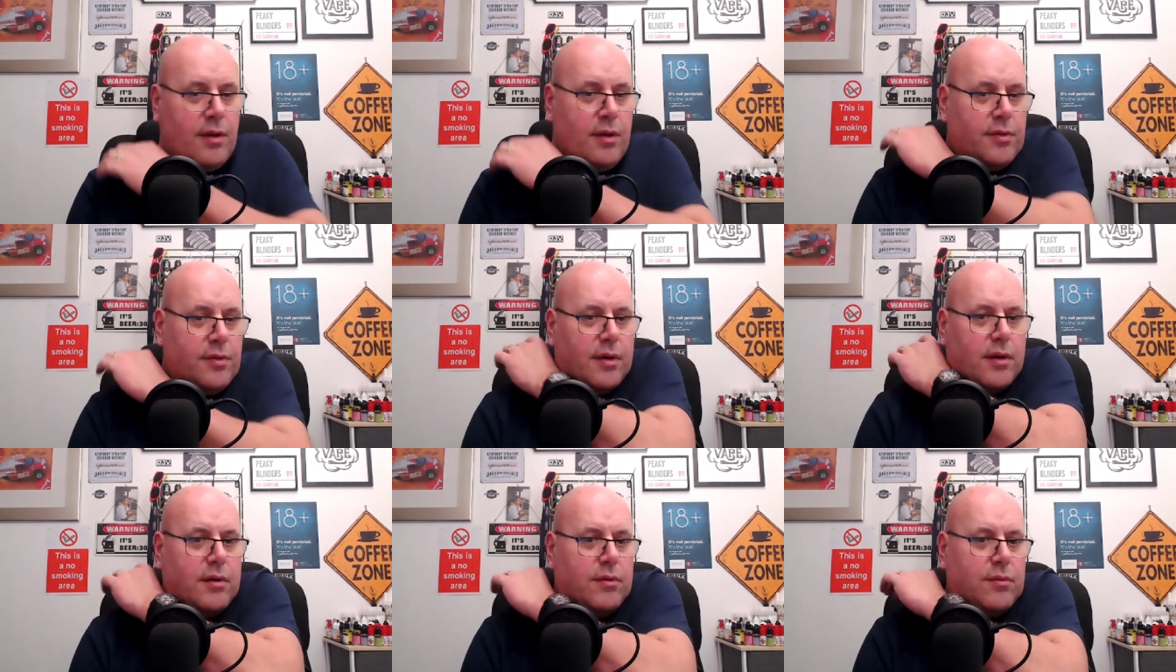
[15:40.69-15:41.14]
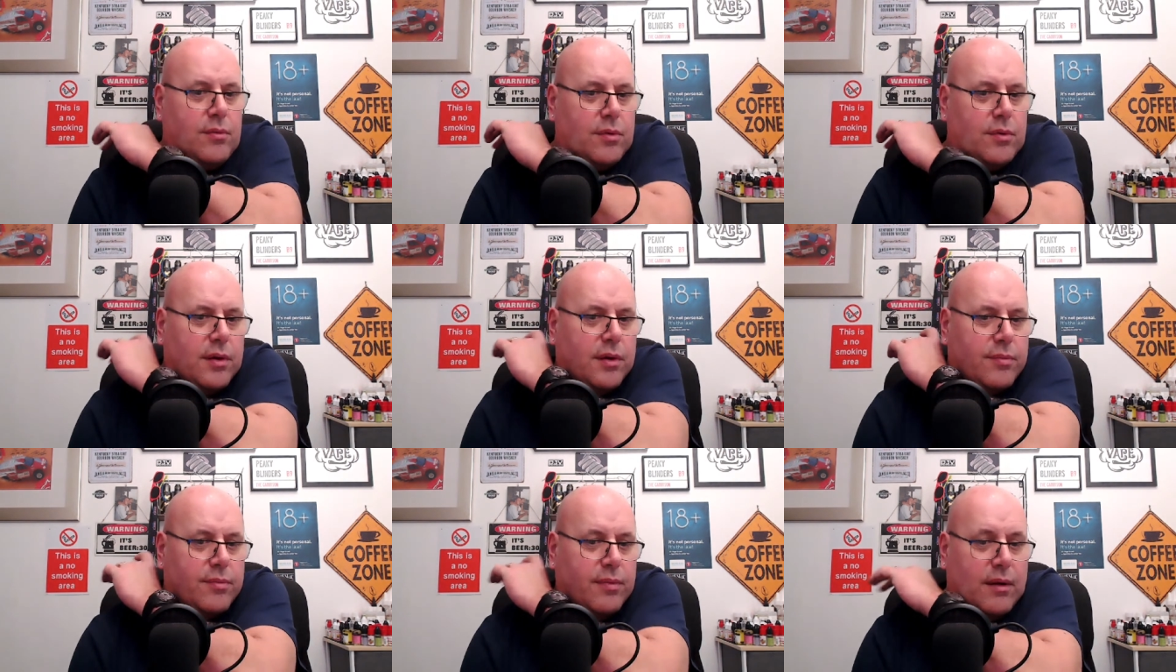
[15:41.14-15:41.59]
So
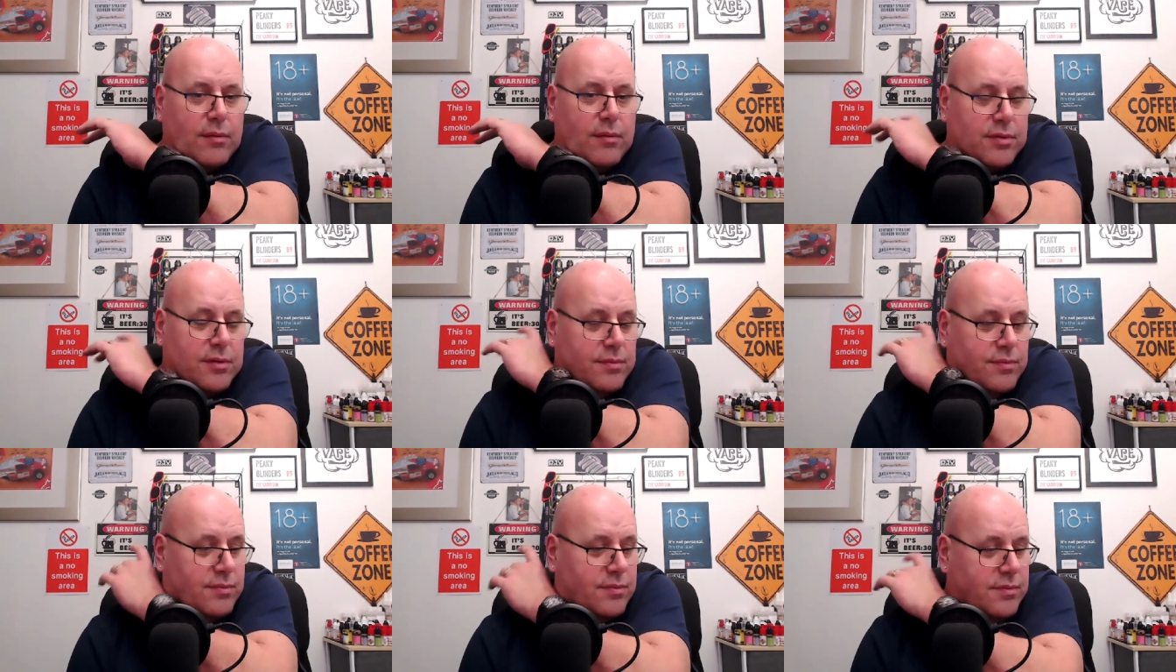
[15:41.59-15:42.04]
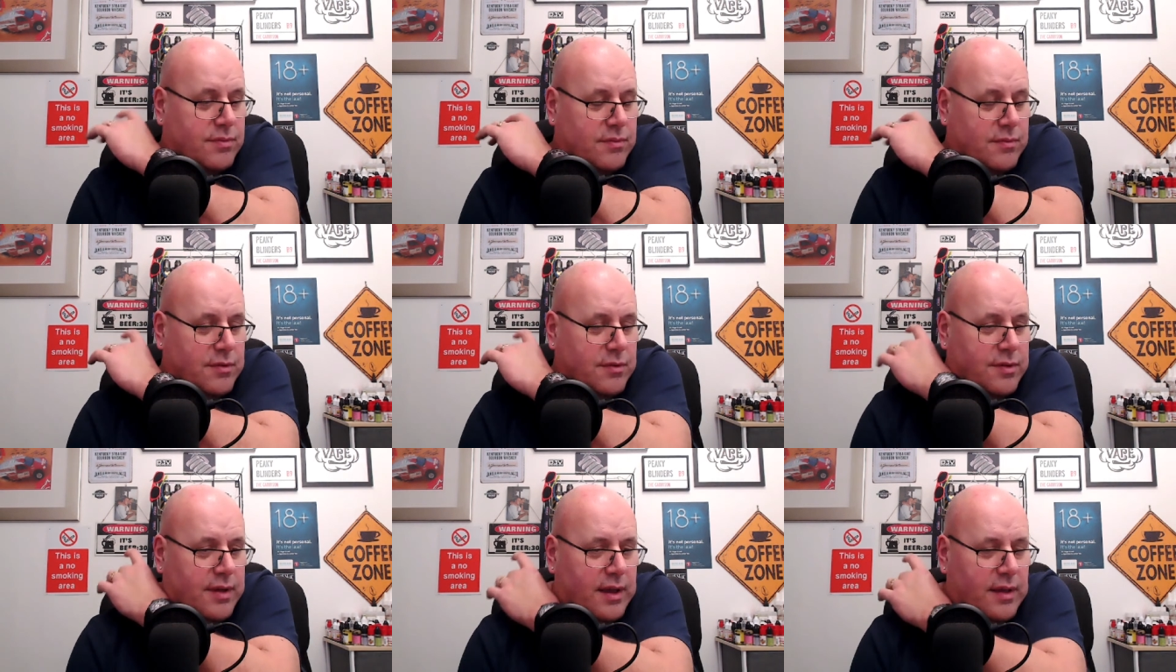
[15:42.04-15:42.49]
we
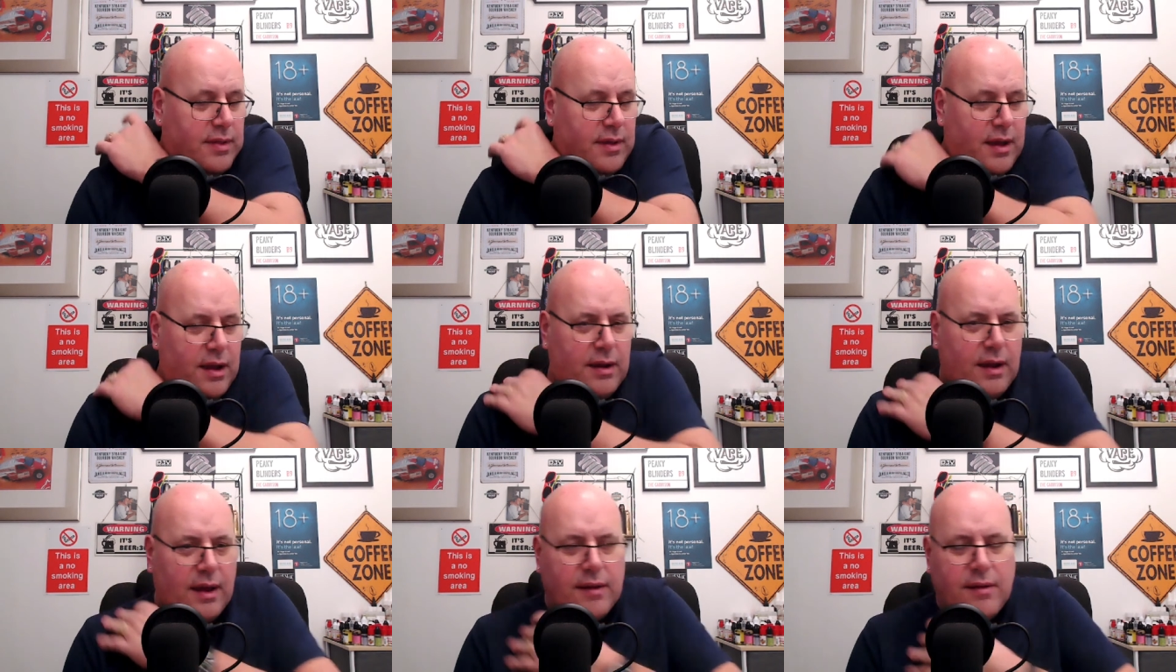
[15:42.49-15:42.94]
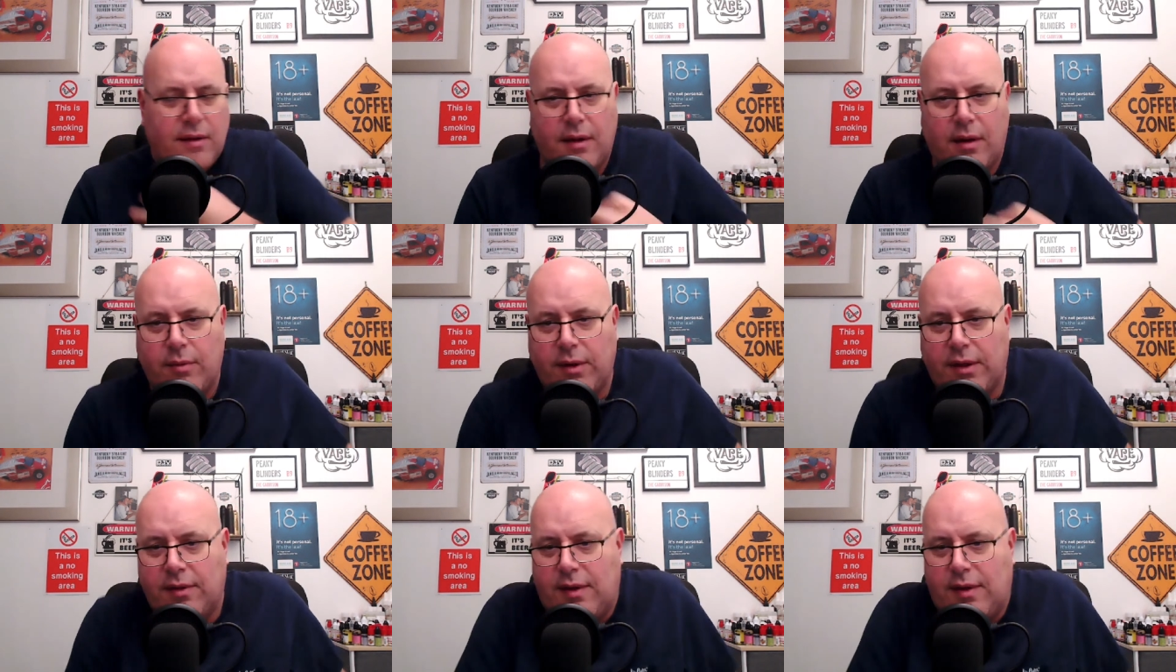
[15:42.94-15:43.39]
stayed there, and I
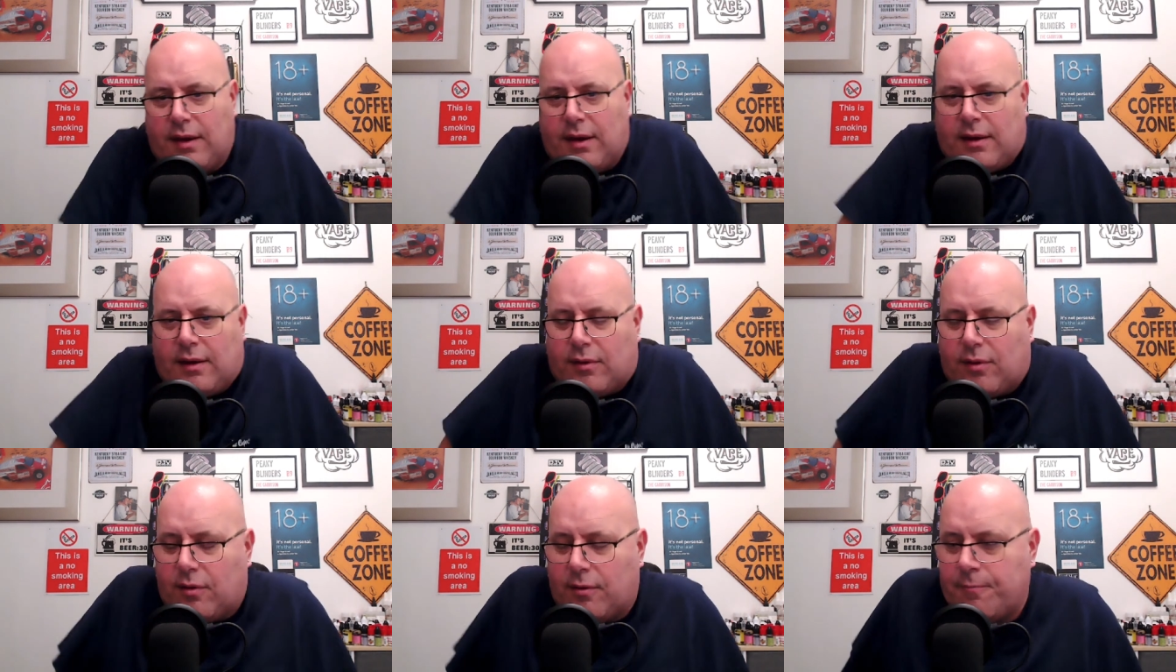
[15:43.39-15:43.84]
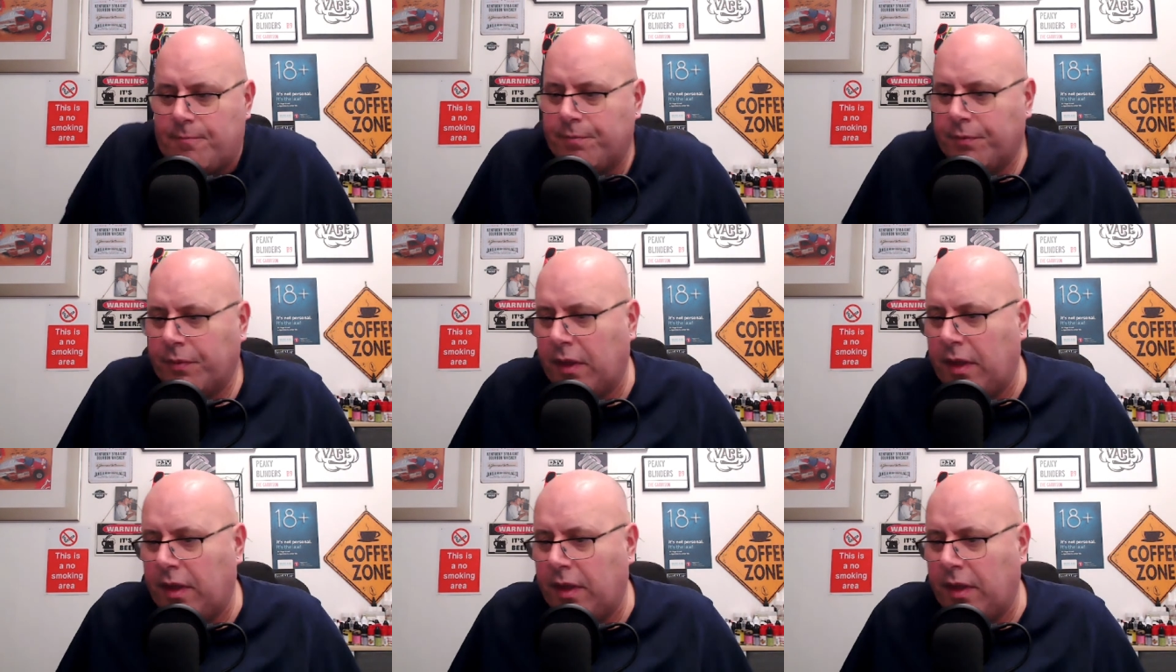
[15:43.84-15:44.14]
went in, and I thought